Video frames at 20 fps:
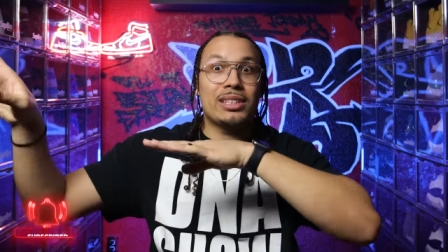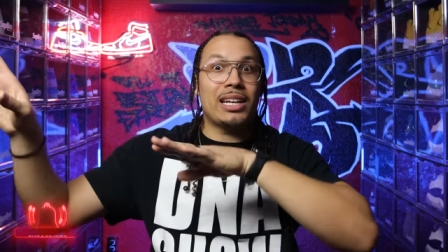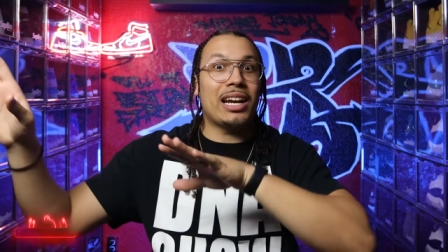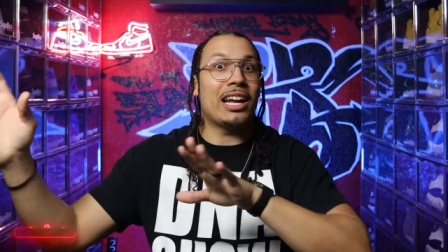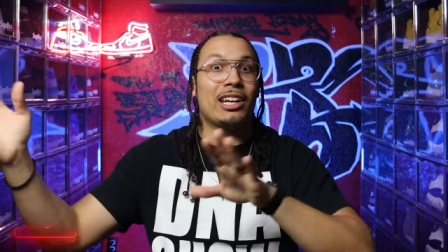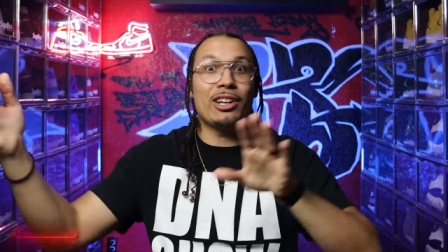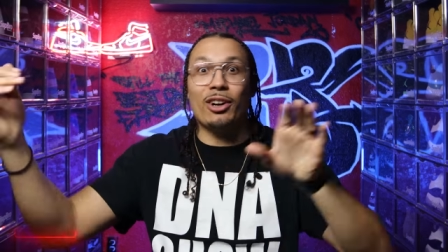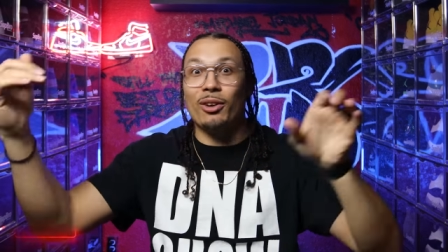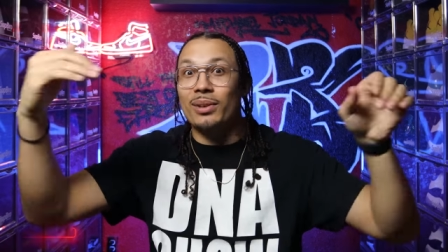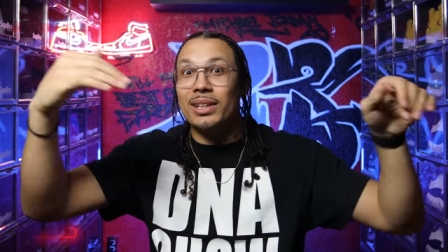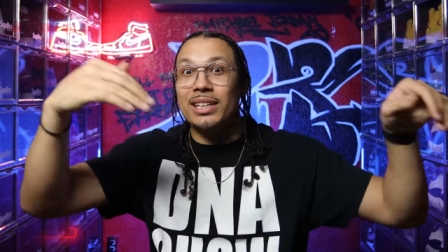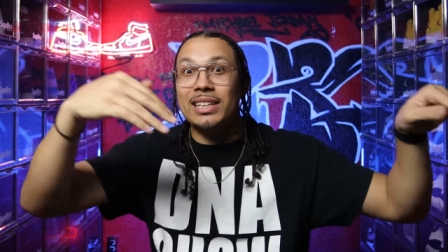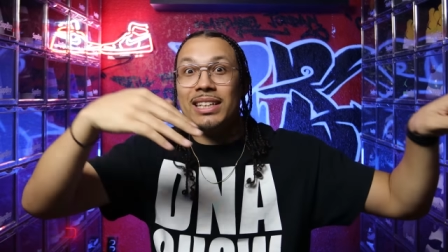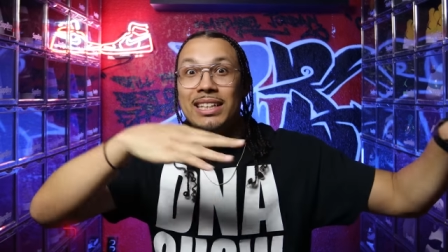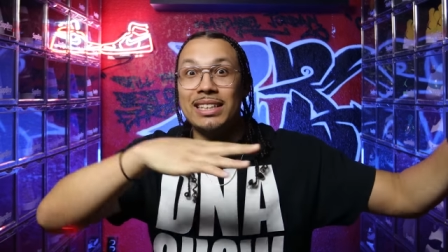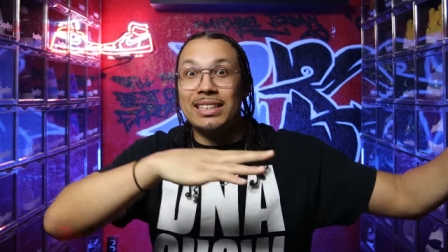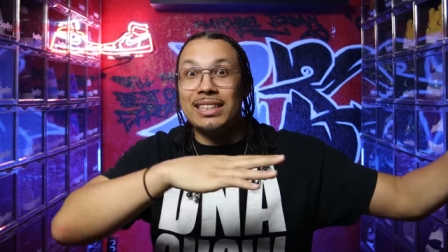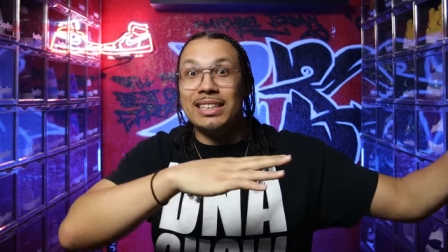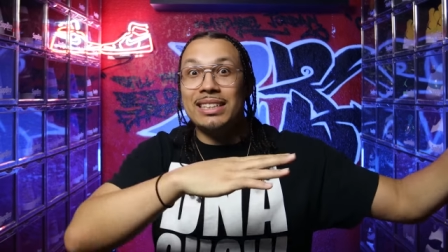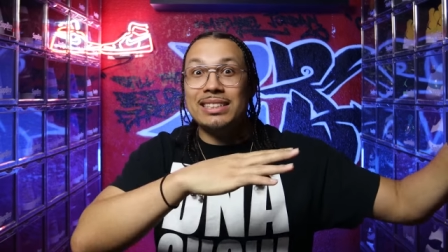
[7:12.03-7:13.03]
and I don't really
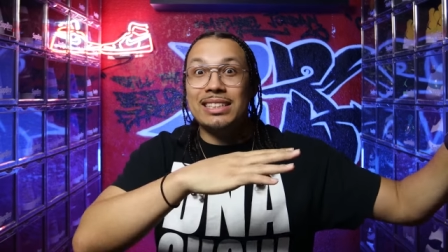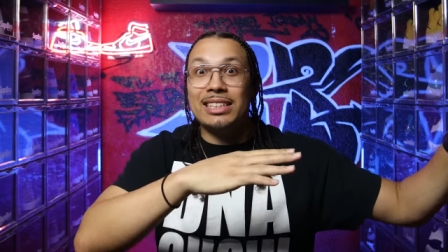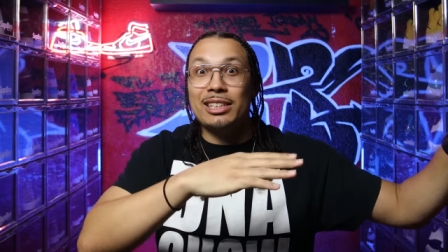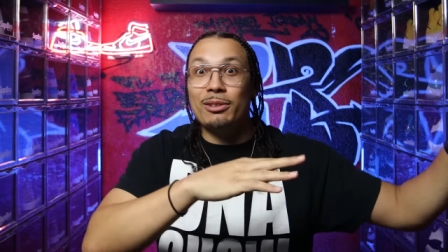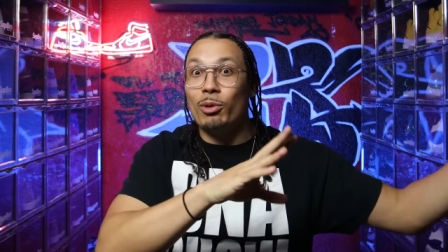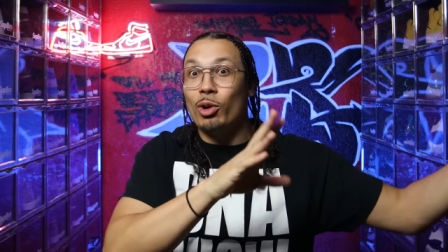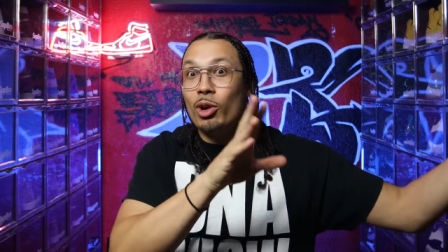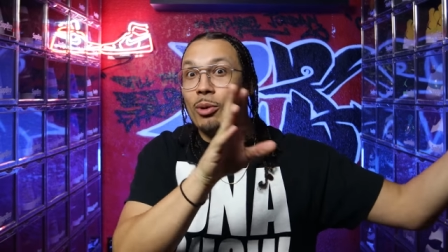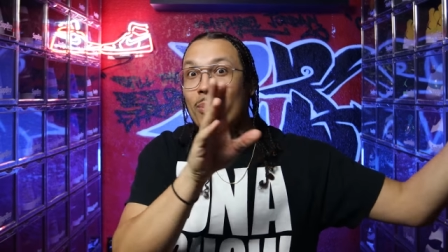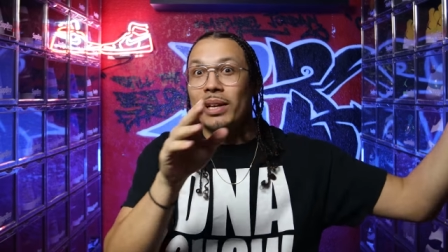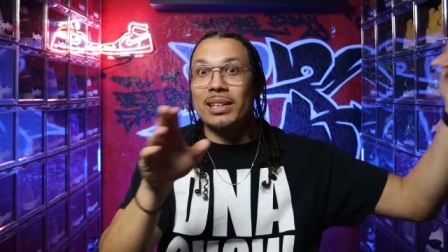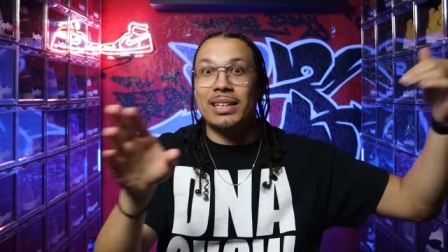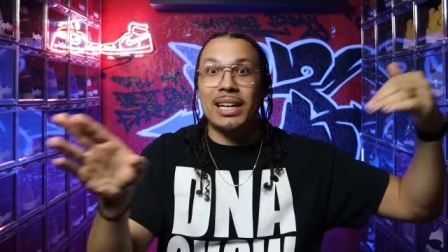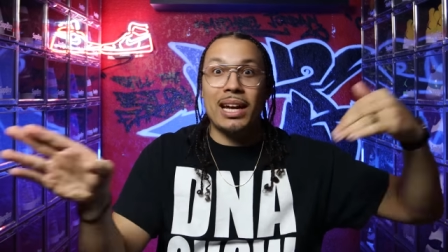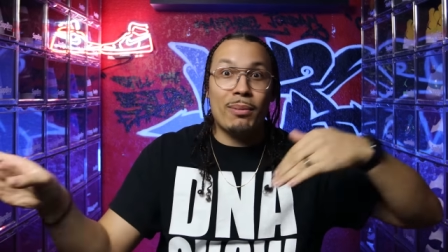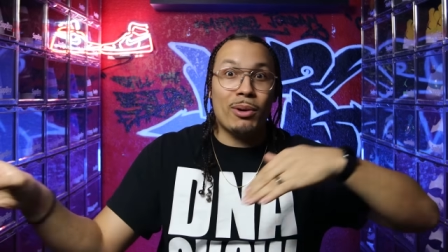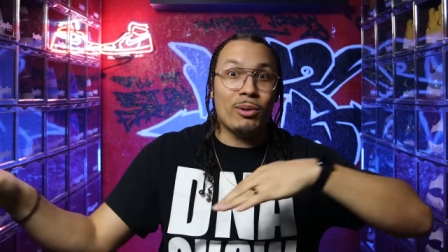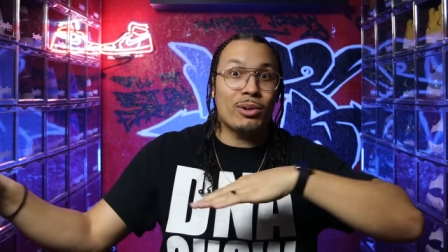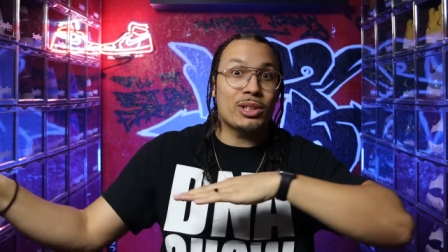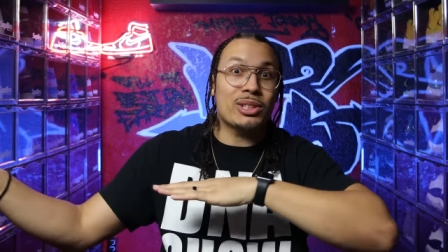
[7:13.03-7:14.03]
need these anymore, but
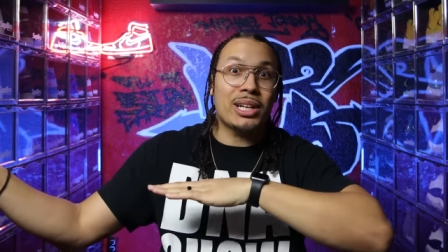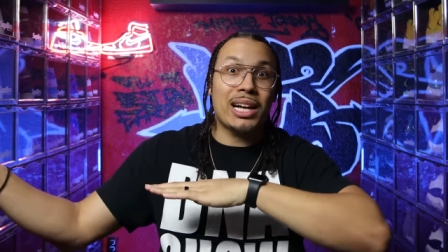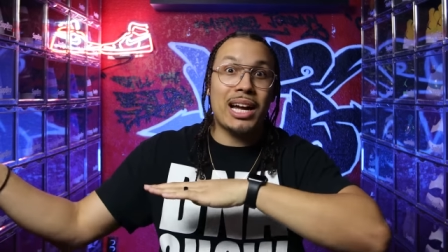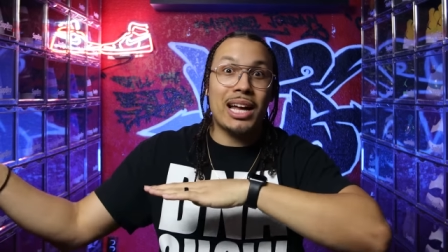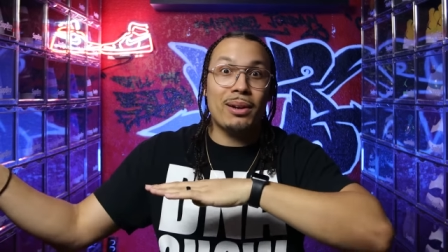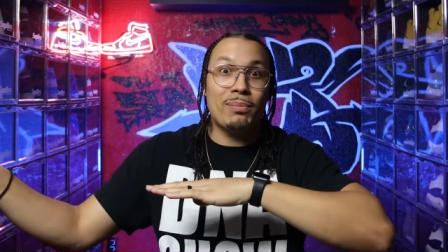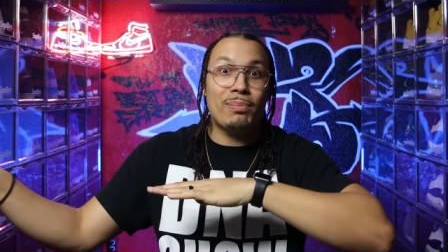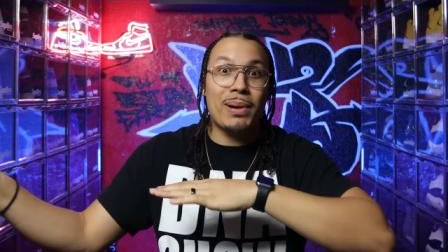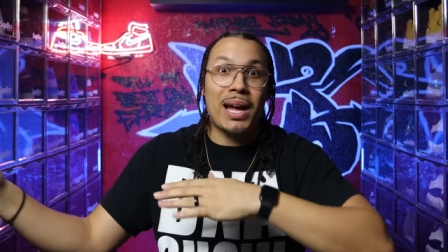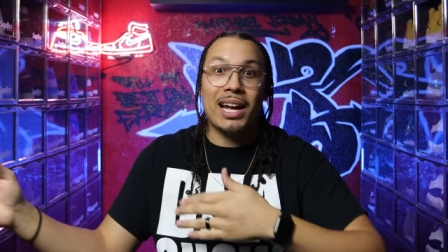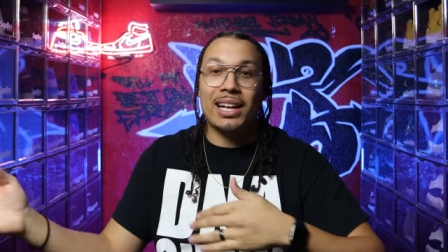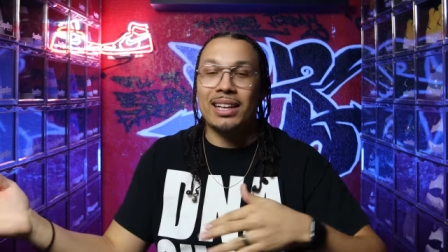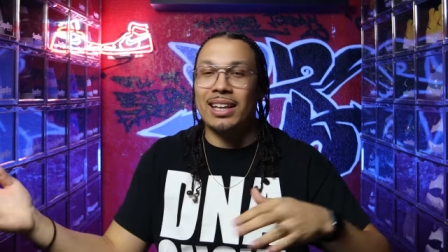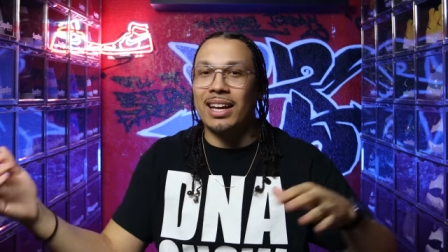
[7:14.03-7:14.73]
damn, I wish I got it back.